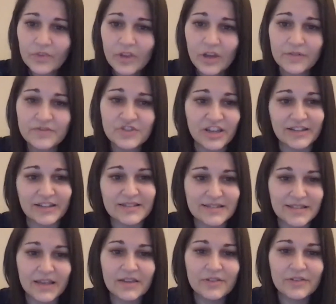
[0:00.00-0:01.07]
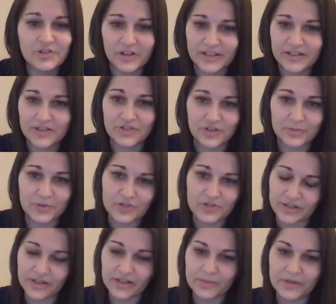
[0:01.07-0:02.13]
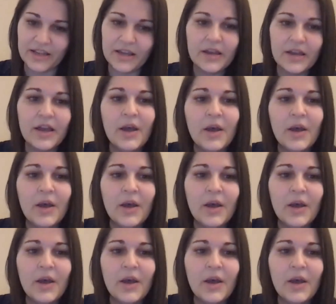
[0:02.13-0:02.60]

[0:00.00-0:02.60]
of JDC, the Joint Distribution Committee,